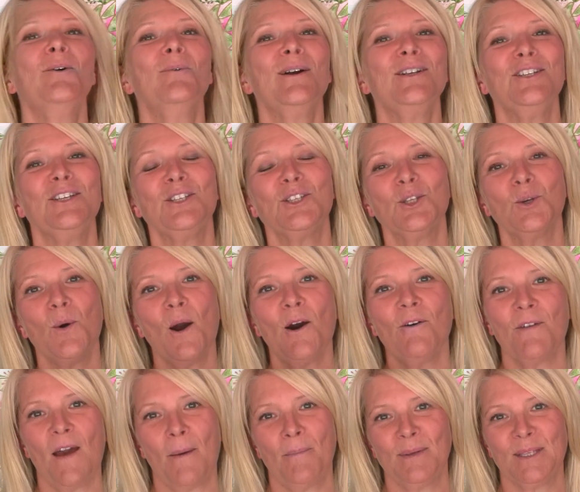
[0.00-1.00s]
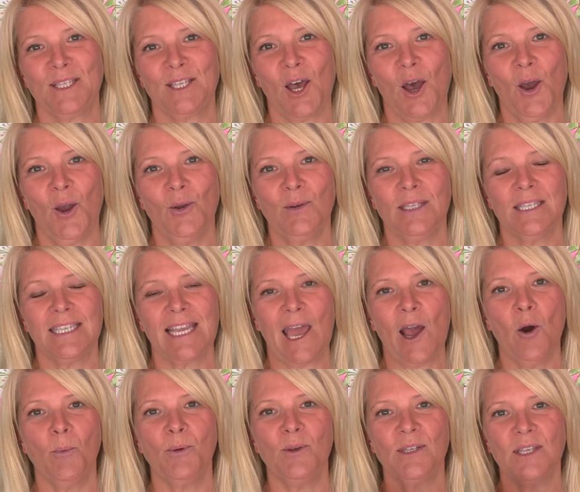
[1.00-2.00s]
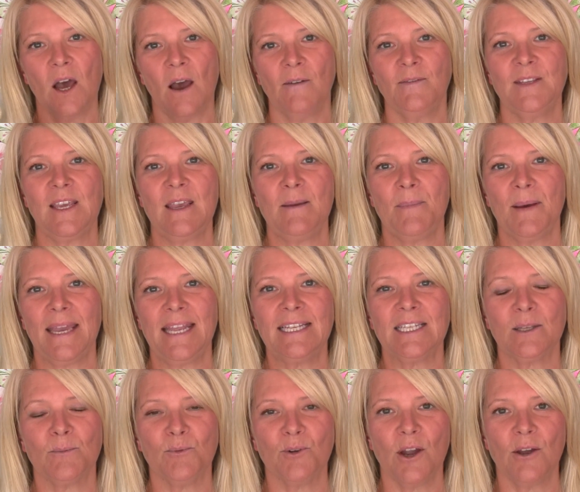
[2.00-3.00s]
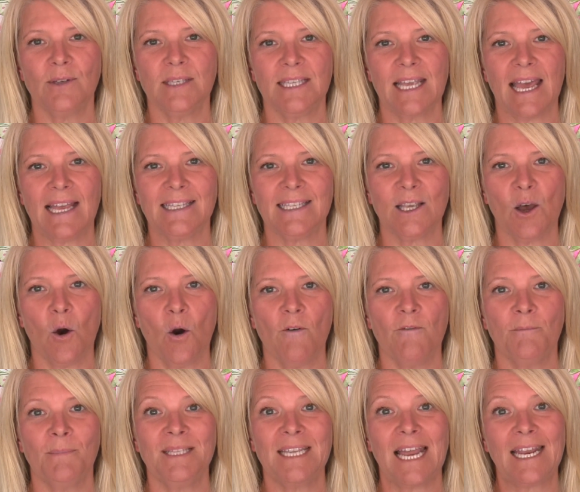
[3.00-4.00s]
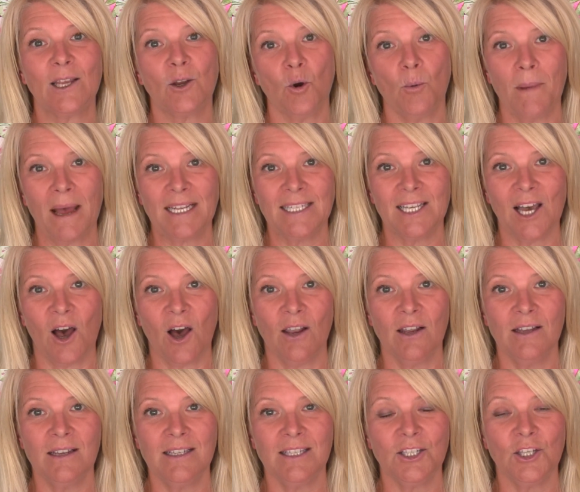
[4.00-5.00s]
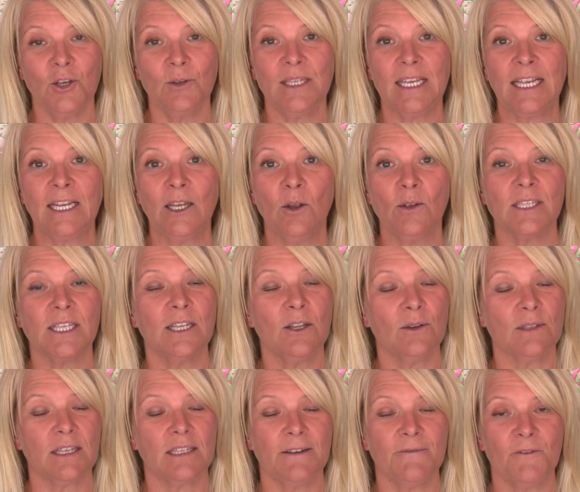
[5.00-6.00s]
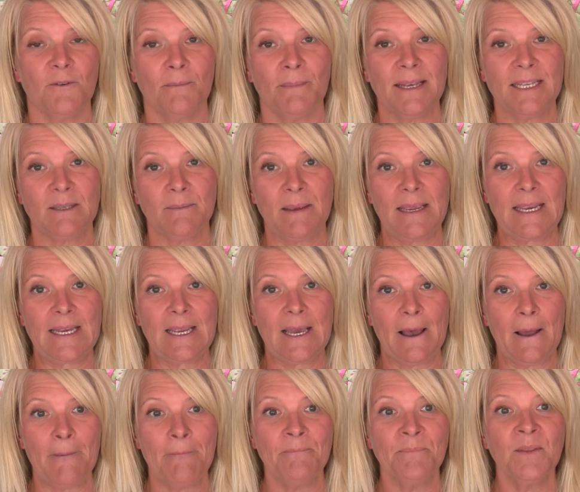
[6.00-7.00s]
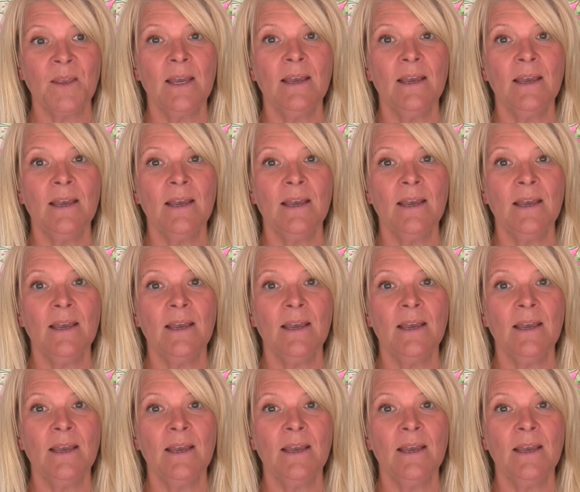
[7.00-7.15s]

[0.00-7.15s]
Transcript: which is 12 episodes to help you dive deeper into the process of Botanical Mandalas using lots and lots of different mixed media.